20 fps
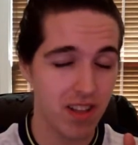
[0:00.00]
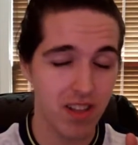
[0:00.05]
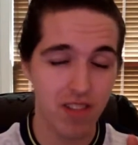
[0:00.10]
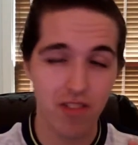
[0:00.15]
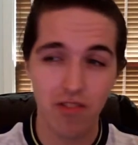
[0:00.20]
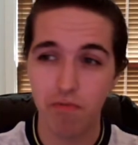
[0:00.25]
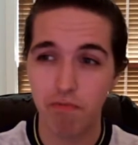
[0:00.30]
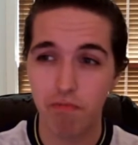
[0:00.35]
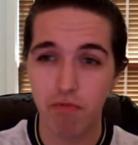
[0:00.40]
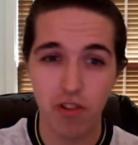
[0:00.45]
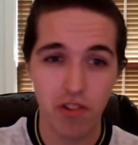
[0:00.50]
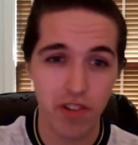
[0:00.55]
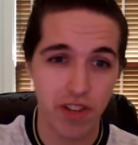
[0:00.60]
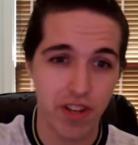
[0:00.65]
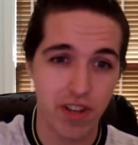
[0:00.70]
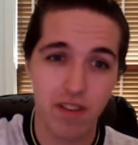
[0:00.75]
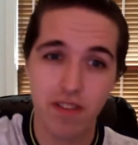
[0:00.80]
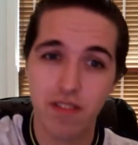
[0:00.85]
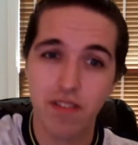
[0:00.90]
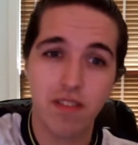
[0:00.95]

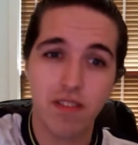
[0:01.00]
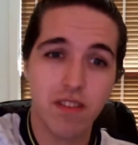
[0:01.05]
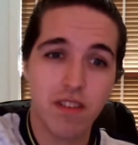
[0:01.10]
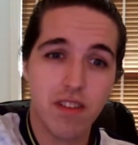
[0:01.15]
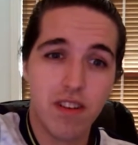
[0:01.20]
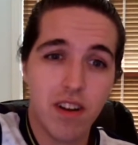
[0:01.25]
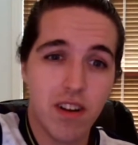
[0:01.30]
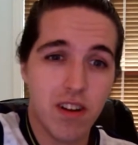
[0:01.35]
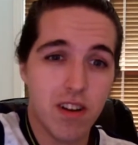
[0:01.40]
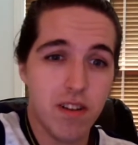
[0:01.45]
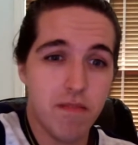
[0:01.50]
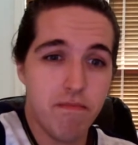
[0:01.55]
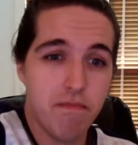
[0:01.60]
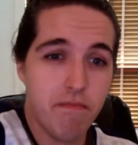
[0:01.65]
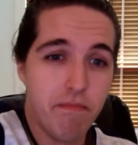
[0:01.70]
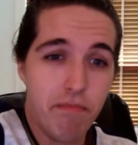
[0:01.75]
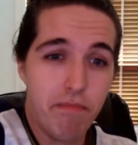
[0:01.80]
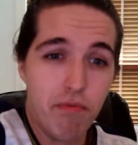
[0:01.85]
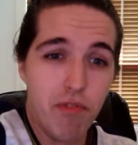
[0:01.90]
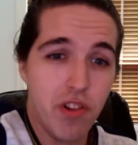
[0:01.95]
Brilliant.
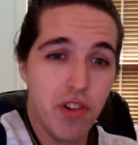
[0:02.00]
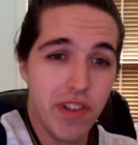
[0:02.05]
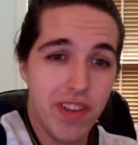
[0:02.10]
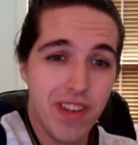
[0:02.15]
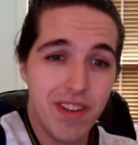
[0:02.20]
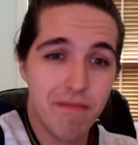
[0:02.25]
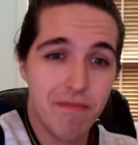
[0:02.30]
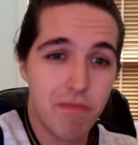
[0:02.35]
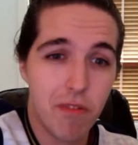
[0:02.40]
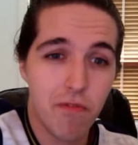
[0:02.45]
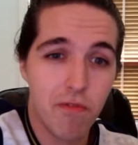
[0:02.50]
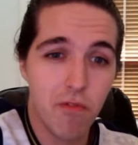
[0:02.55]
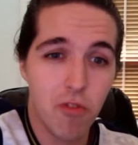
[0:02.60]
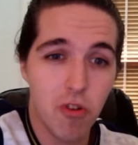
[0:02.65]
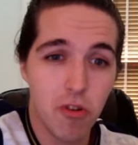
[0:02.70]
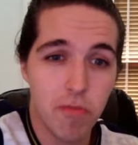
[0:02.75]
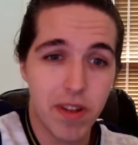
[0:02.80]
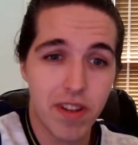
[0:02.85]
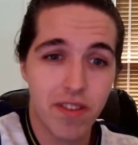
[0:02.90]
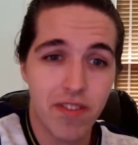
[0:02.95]
Brilliant
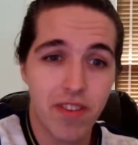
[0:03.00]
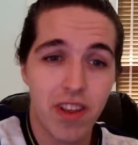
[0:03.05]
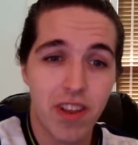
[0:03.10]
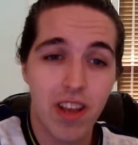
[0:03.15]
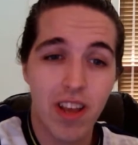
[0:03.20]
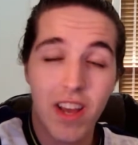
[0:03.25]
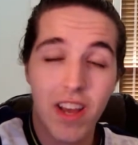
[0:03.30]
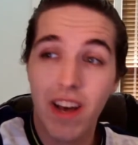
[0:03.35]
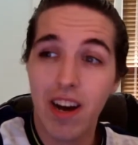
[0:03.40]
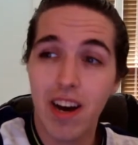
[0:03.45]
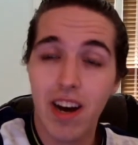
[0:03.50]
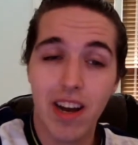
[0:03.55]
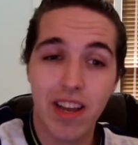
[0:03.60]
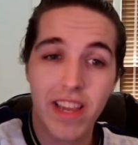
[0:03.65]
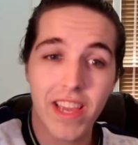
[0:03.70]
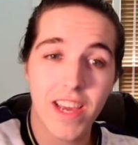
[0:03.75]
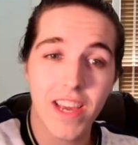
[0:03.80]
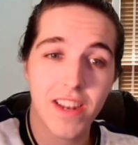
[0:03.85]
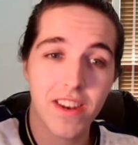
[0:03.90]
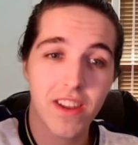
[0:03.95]
performance.
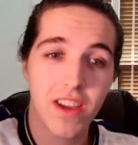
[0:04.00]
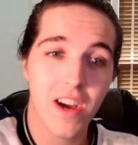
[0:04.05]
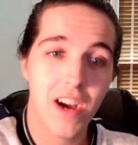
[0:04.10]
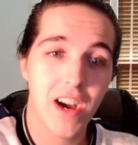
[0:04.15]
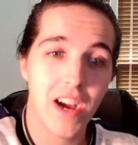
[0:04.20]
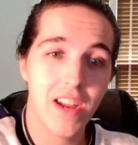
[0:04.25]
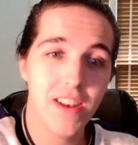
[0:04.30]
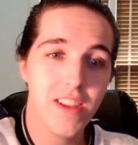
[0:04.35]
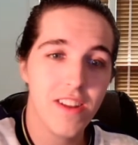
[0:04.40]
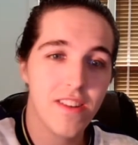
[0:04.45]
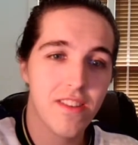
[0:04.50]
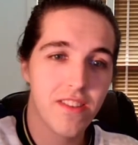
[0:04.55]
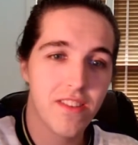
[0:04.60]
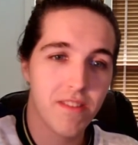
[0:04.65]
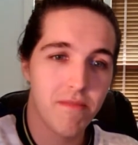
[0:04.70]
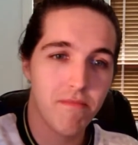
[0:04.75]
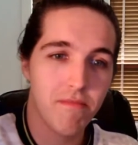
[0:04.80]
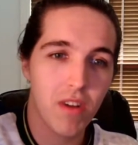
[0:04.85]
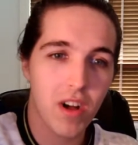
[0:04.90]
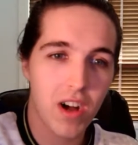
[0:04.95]
Again, I need
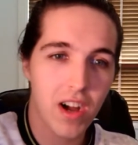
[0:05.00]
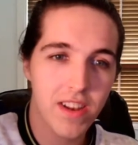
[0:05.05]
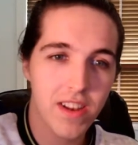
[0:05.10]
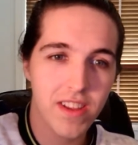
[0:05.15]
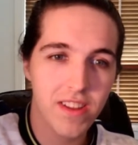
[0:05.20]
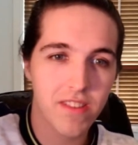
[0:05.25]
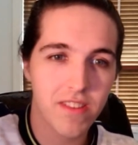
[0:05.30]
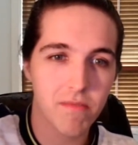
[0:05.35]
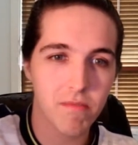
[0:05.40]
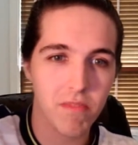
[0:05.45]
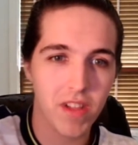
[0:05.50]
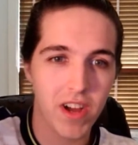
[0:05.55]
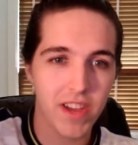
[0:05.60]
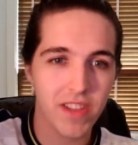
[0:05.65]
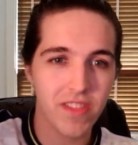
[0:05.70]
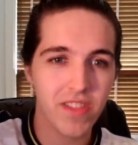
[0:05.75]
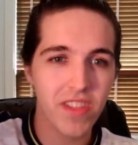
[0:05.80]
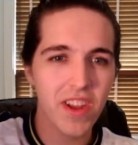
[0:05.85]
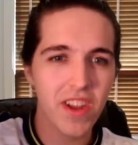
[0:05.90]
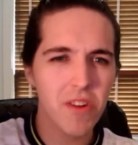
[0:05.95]
some light.
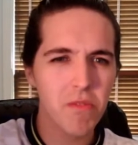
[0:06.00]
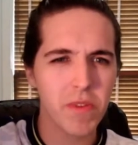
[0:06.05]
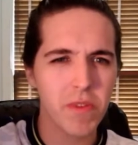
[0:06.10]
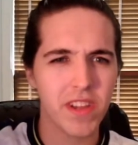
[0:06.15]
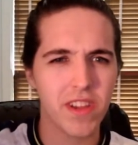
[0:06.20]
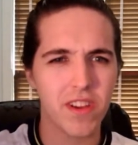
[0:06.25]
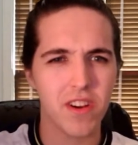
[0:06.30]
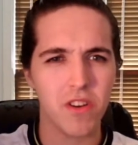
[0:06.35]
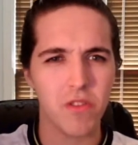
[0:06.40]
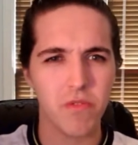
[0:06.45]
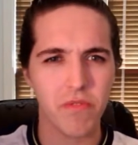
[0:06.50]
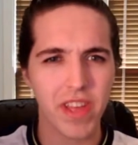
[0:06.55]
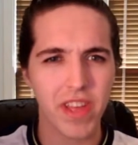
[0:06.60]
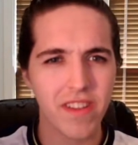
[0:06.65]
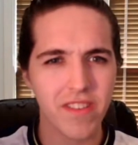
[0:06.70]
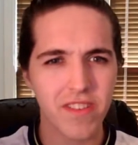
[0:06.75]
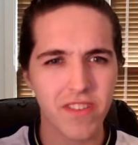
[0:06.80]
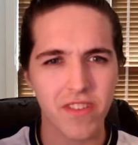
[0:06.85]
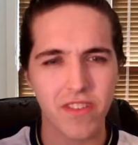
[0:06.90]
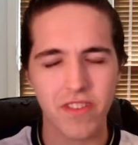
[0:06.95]
There we go.
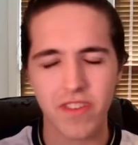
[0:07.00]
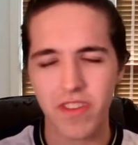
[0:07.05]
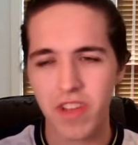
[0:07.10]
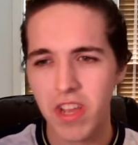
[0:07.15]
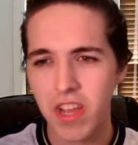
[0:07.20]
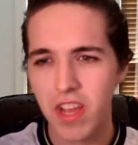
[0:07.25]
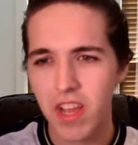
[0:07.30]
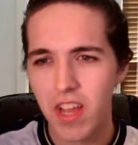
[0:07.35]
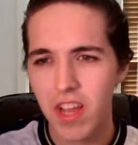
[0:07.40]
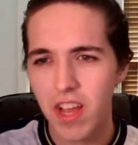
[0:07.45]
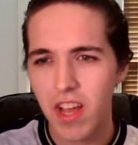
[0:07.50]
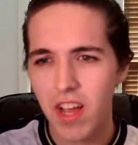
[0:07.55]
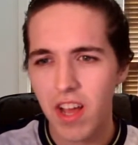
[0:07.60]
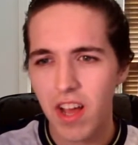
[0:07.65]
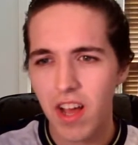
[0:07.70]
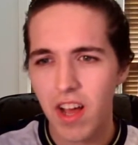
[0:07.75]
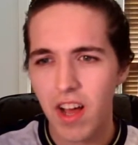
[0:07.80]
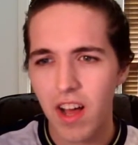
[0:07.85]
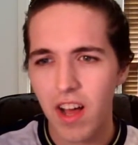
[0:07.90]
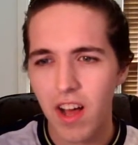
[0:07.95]
That's good.
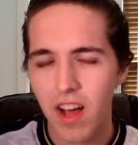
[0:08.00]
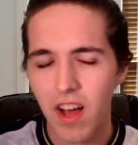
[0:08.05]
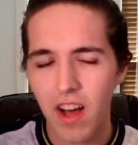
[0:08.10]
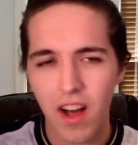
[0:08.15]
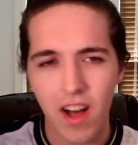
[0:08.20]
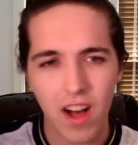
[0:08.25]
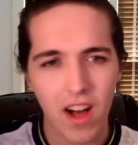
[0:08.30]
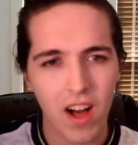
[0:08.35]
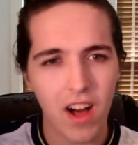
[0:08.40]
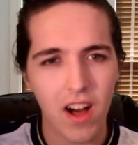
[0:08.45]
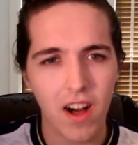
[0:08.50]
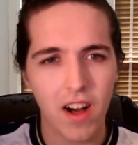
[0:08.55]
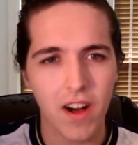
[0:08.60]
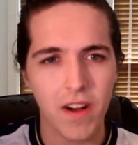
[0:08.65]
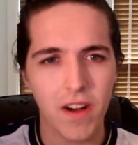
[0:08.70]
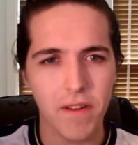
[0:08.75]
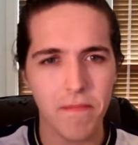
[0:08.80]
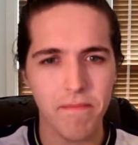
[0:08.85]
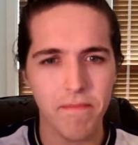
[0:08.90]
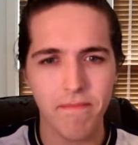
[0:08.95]

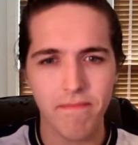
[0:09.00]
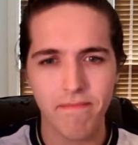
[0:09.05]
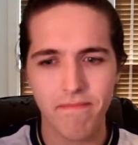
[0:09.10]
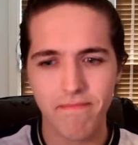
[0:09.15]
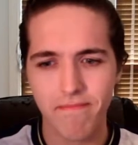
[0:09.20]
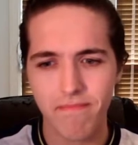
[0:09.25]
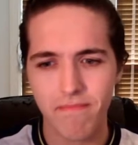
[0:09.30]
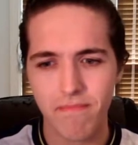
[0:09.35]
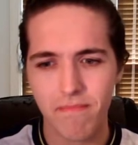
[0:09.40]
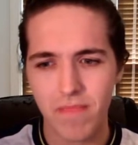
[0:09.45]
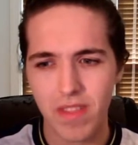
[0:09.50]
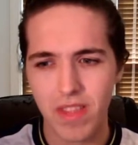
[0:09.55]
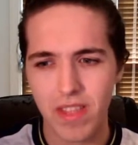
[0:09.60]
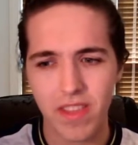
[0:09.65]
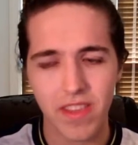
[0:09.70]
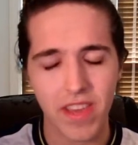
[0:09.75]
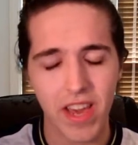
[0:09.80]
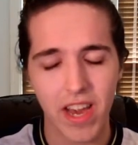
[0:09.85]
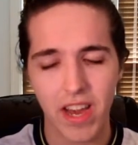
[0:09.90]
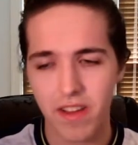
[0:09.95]

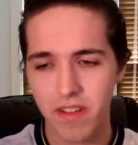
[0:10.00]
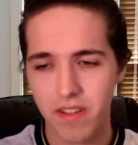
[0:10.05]
Yeah.